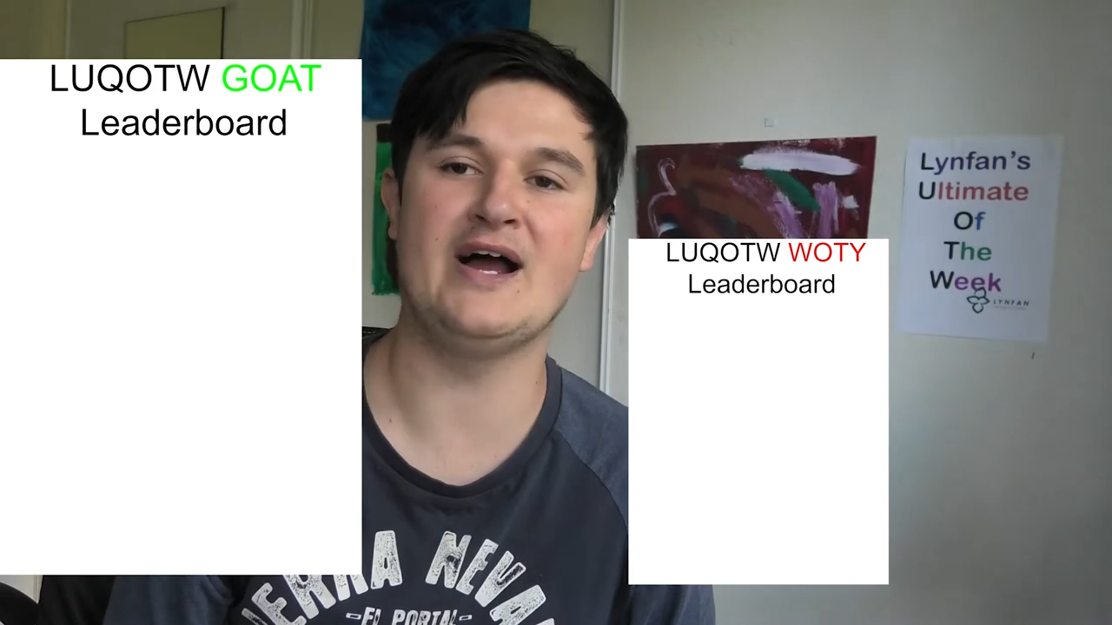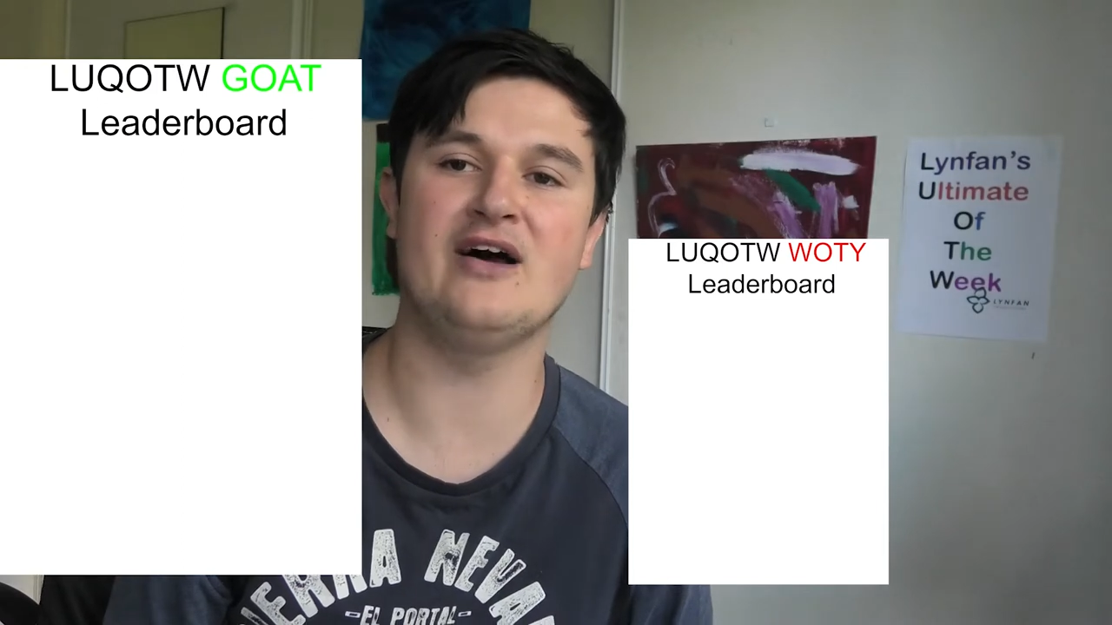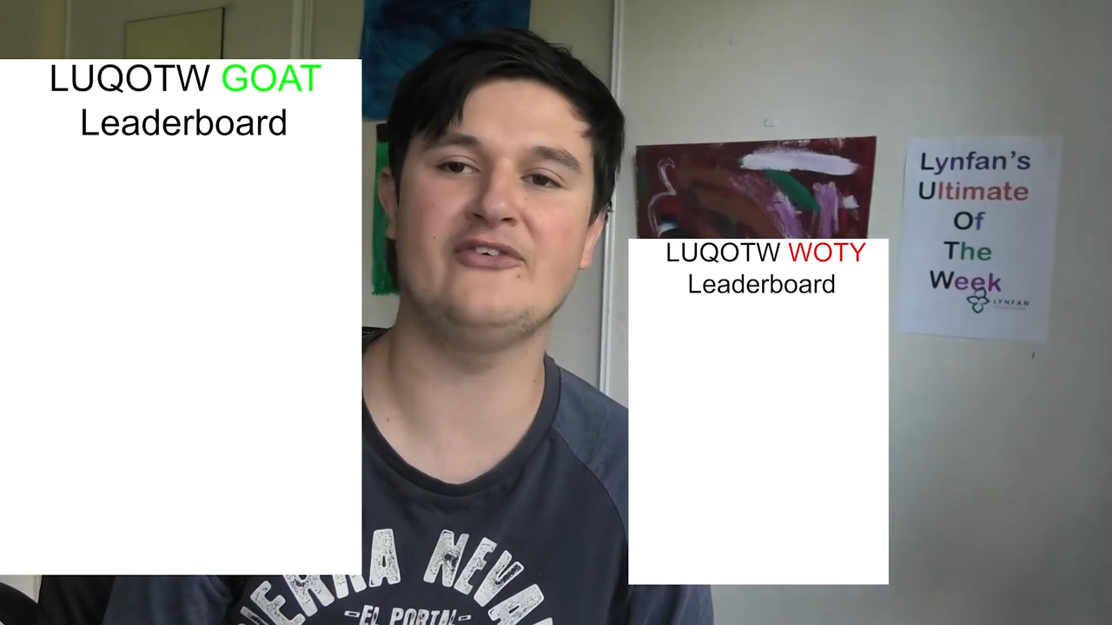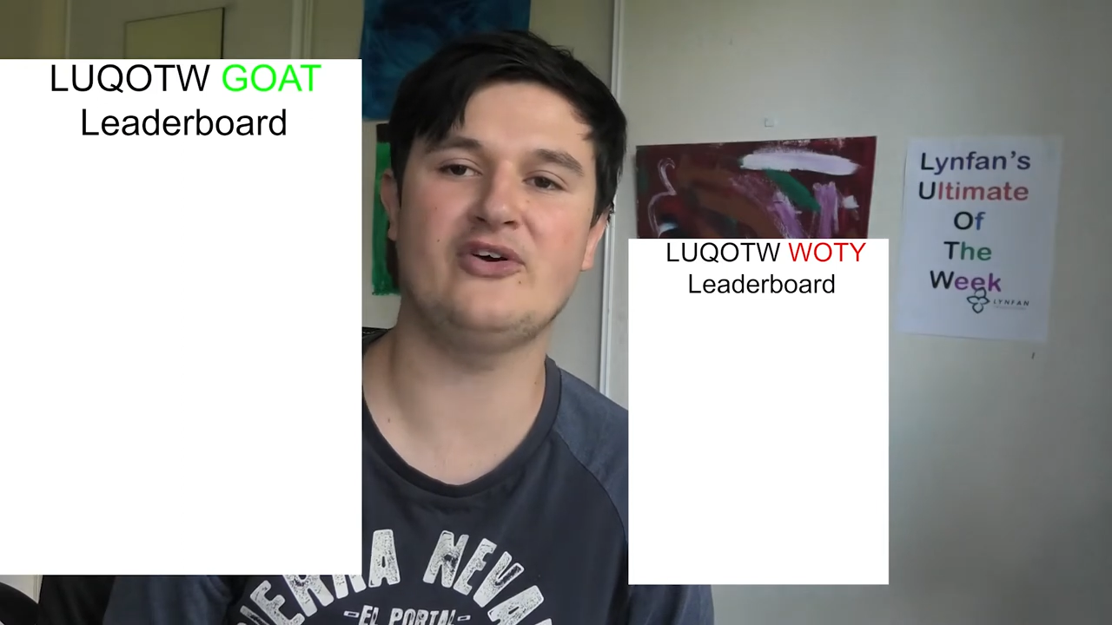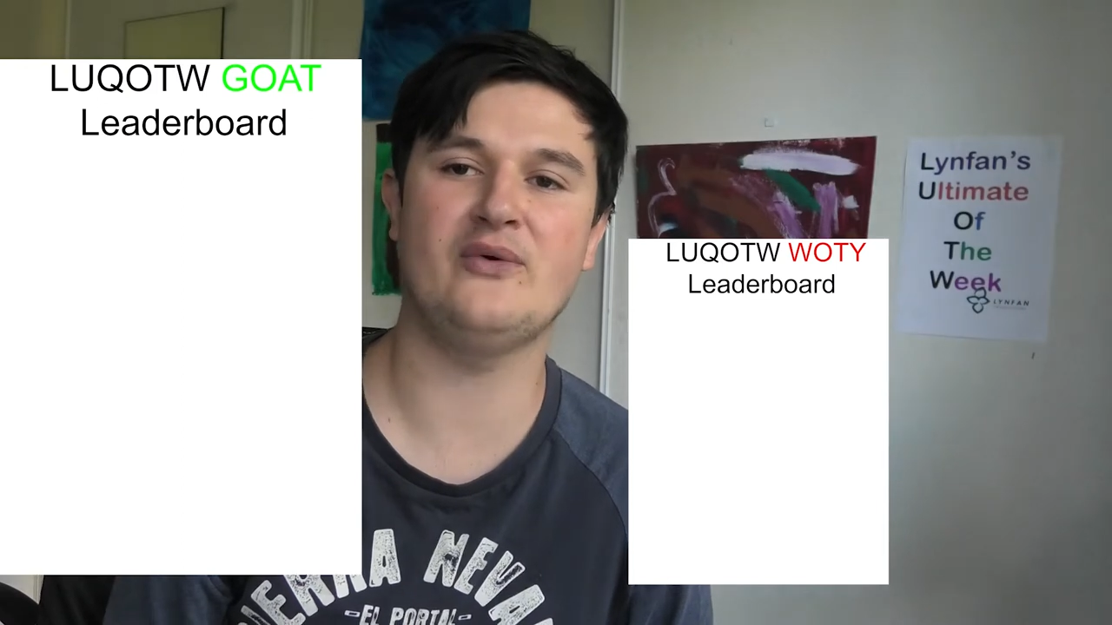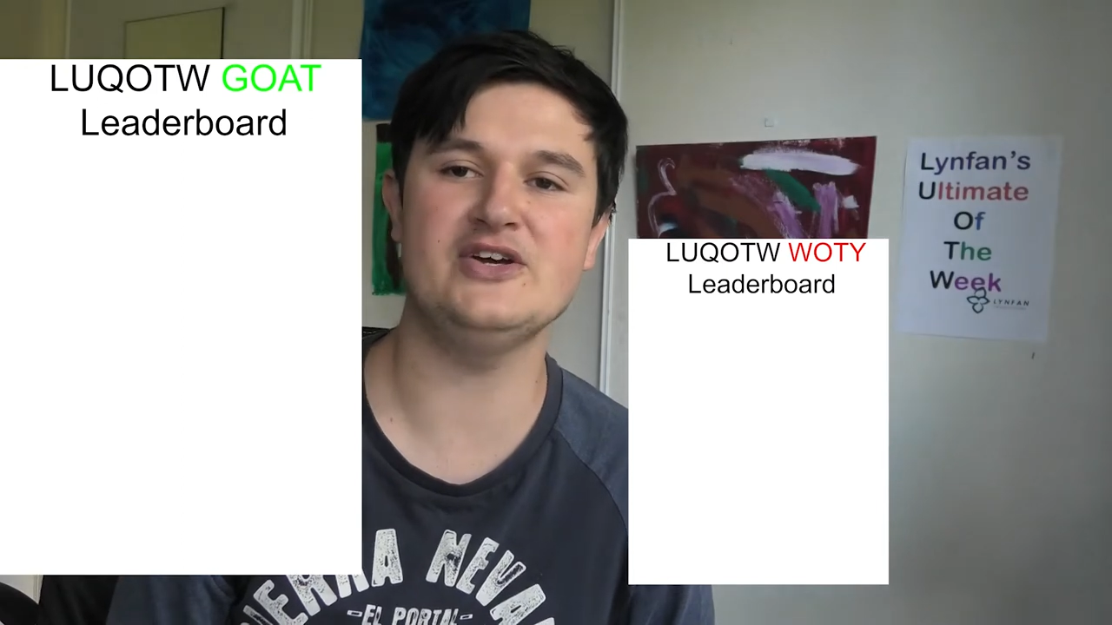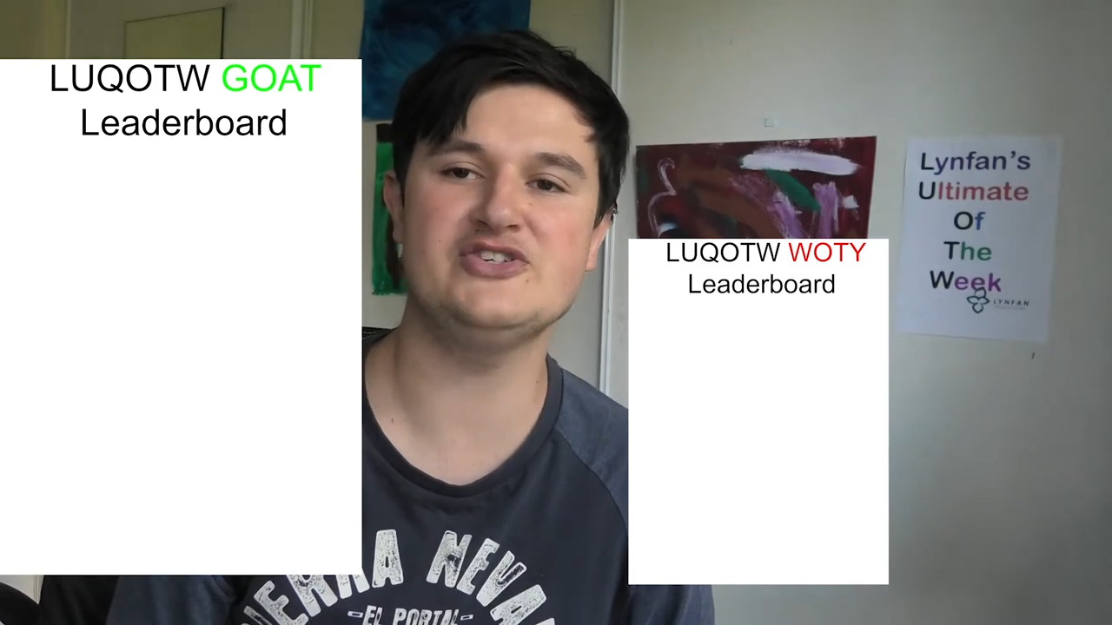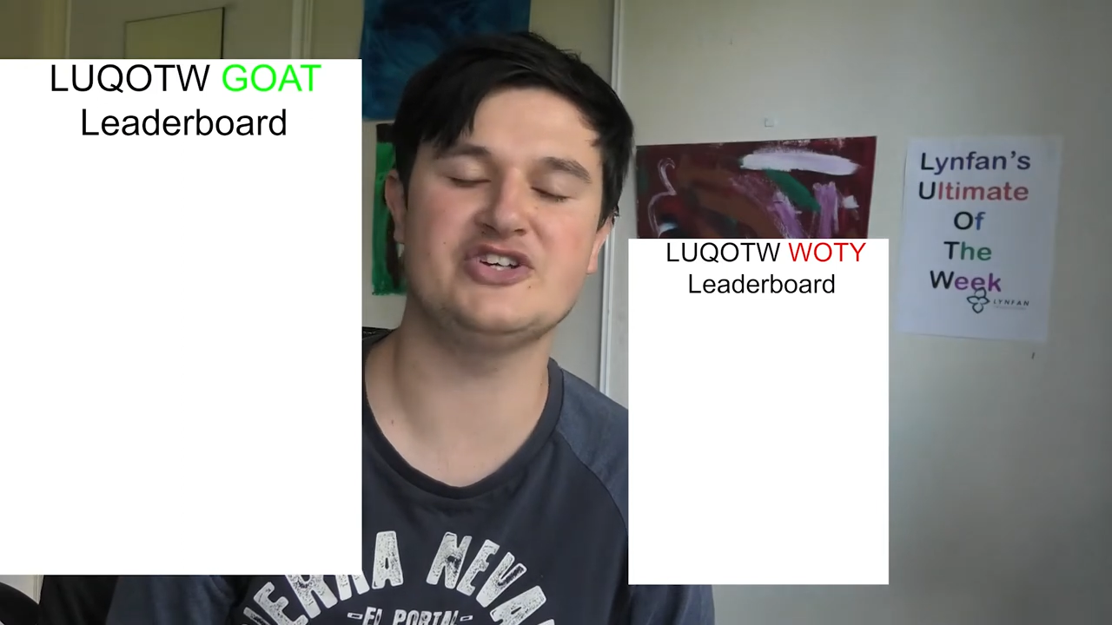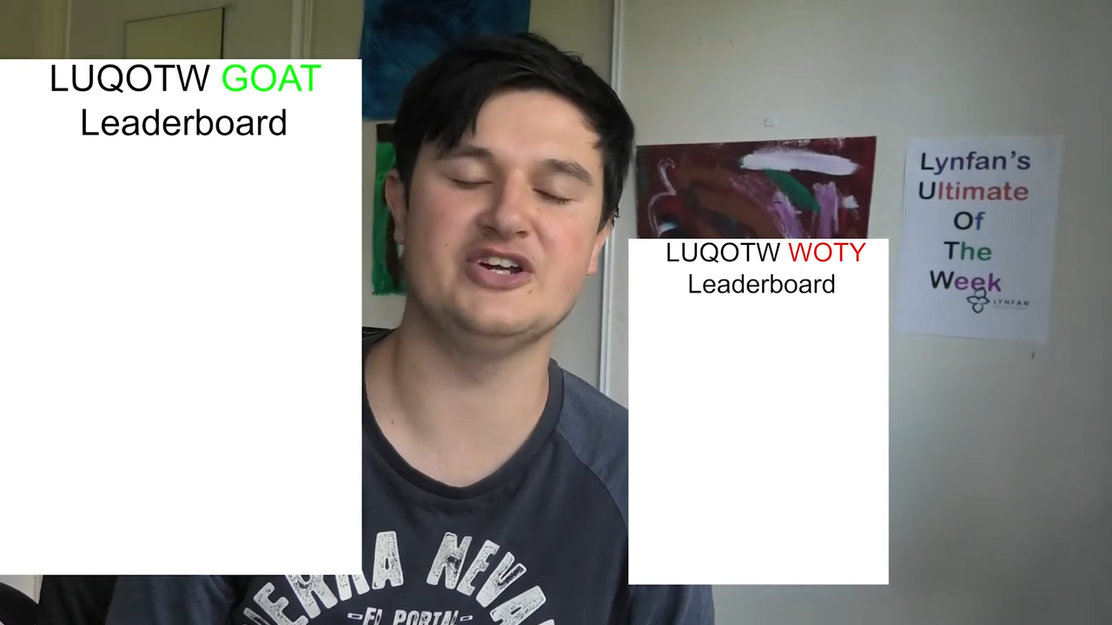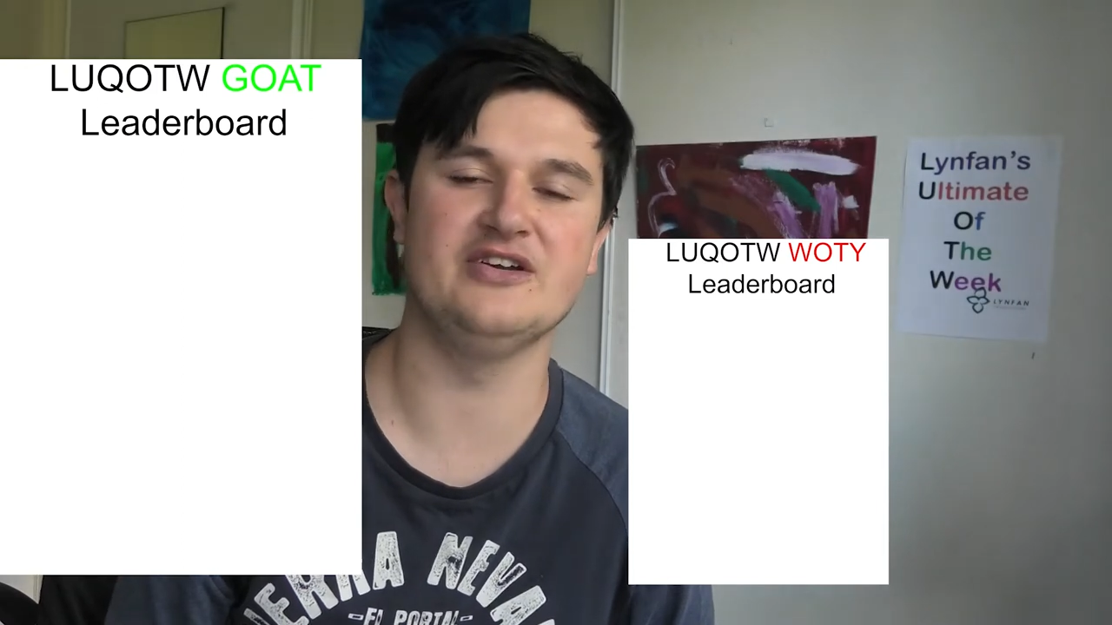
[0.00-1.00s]
ask a
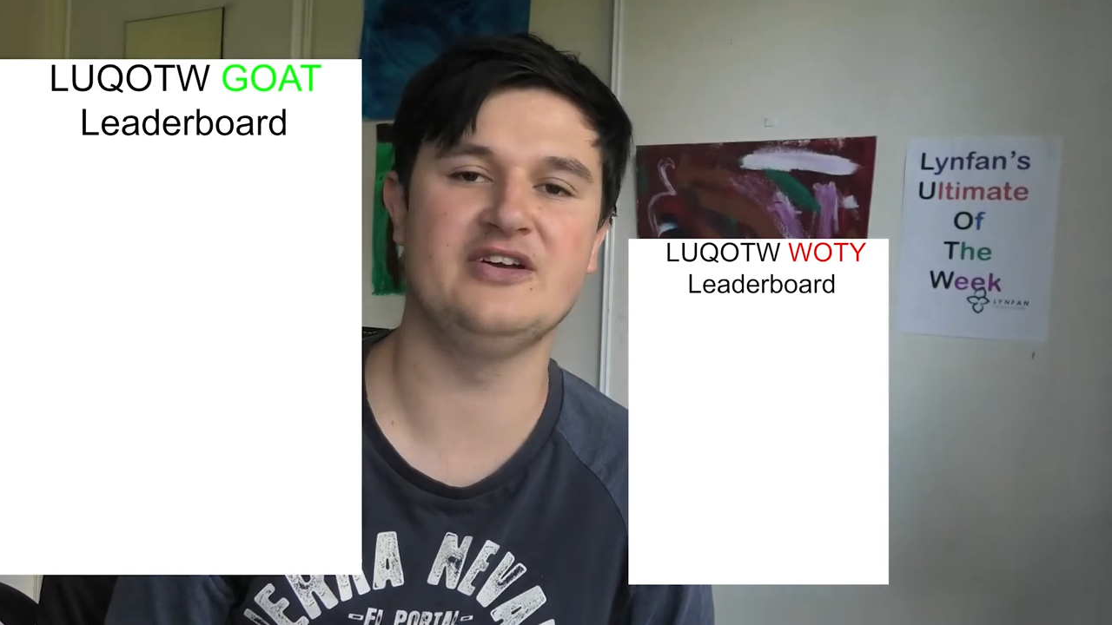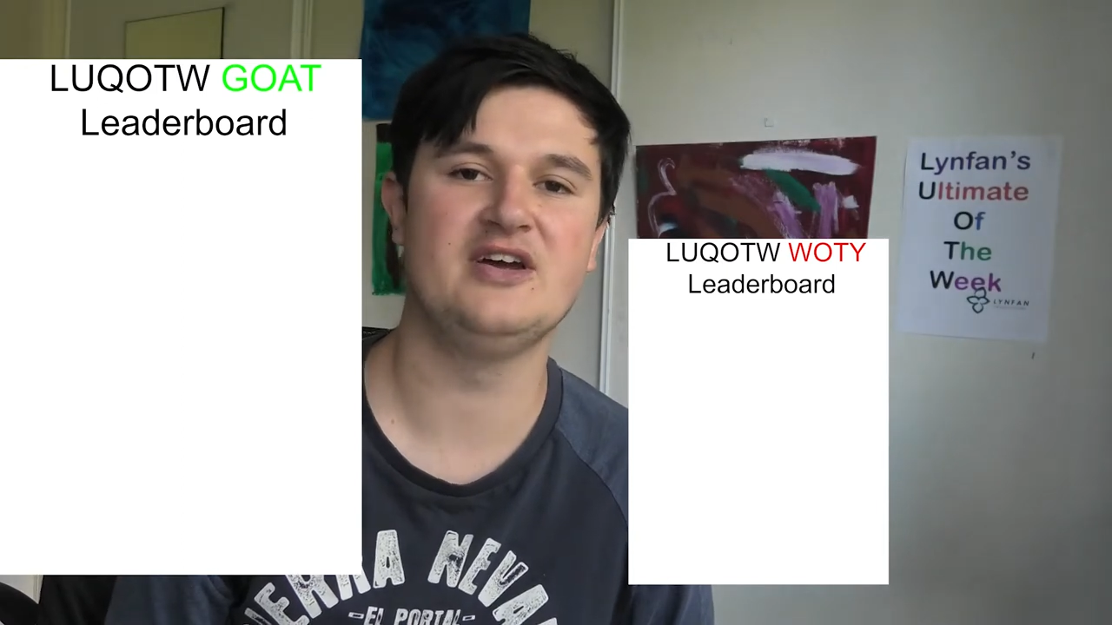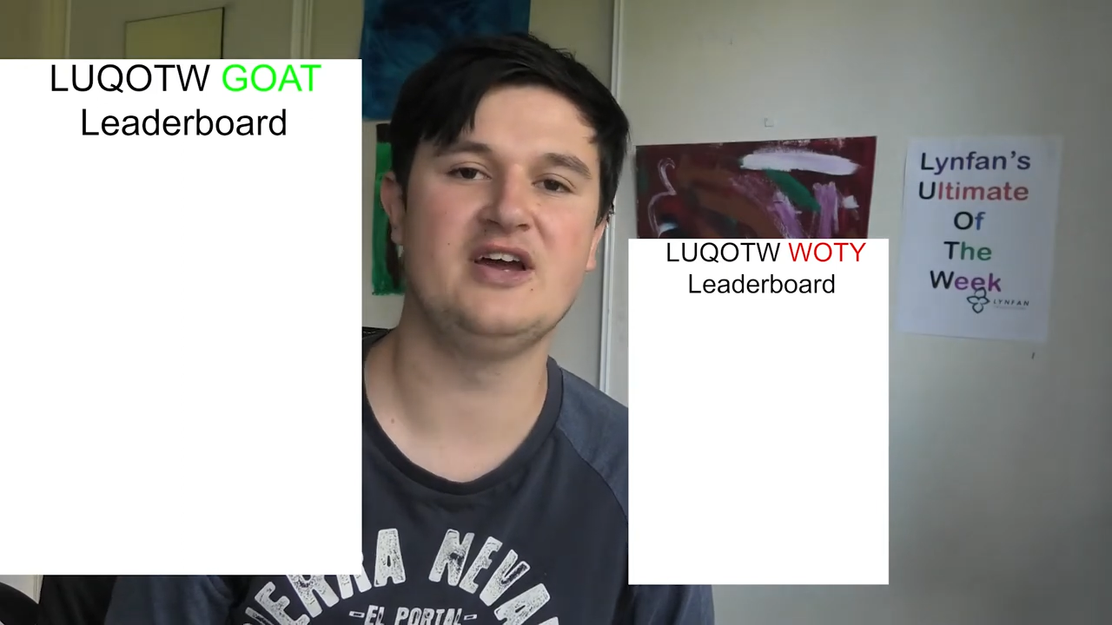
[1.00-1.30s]
question,